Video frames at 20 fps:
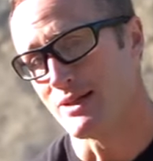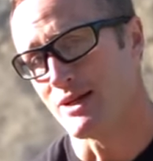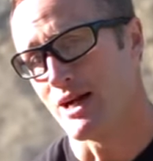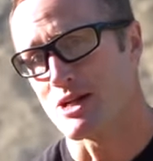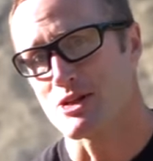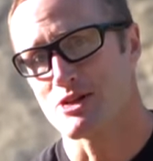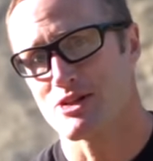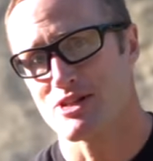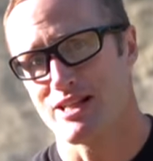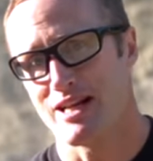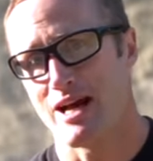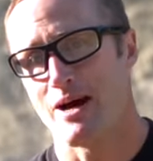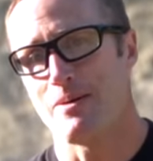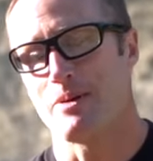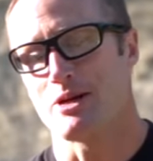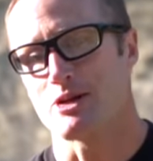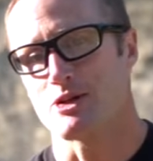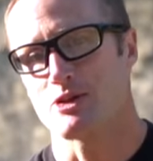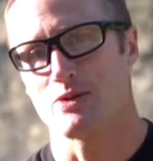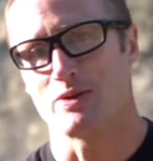got sent out
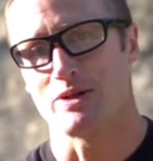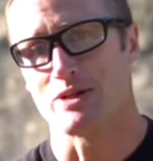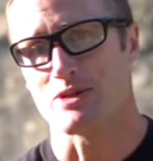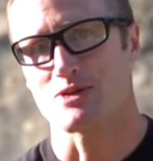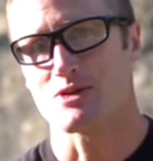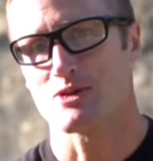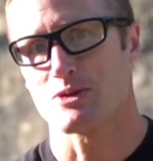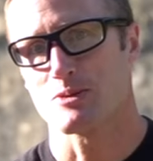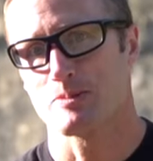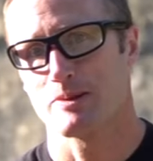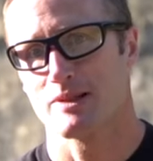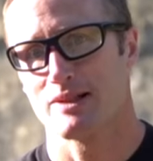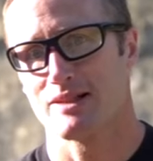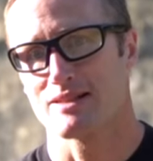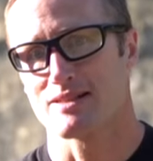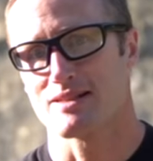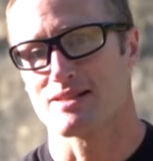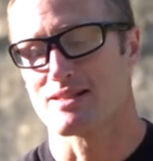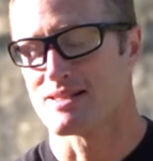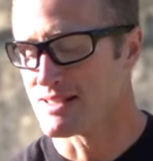by Shooting
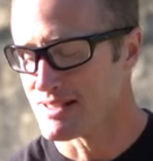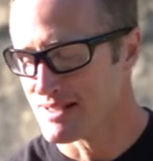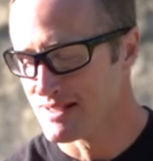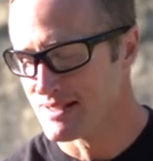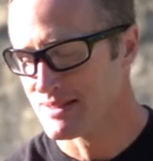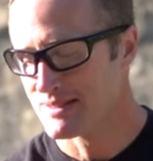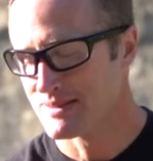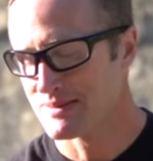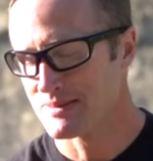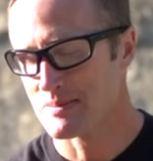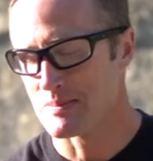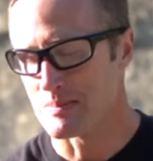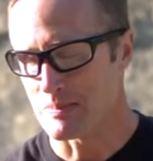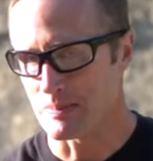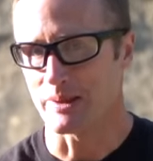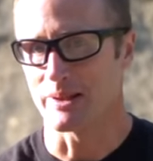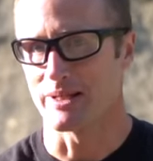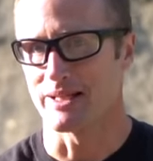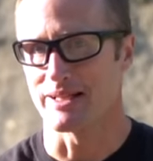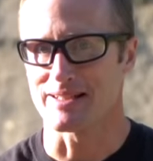Surplus.
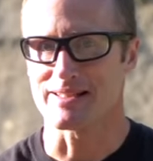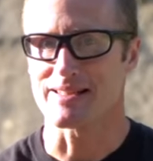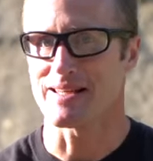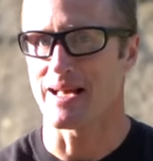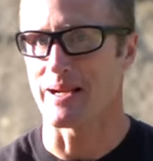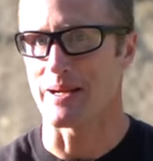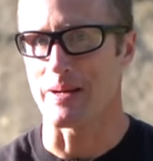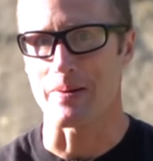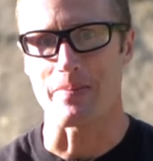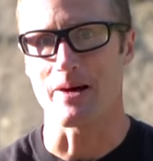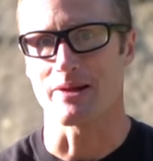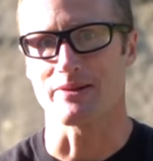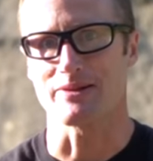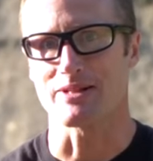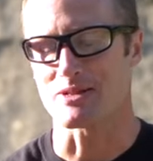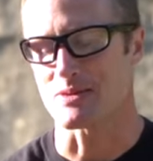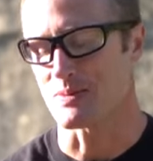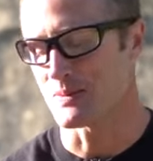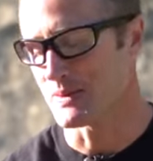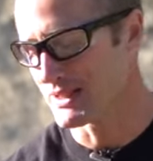Pretty excited about
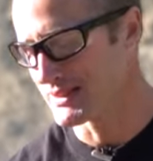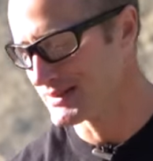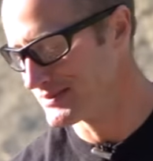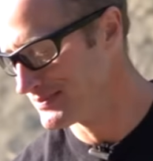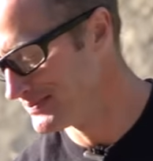this one.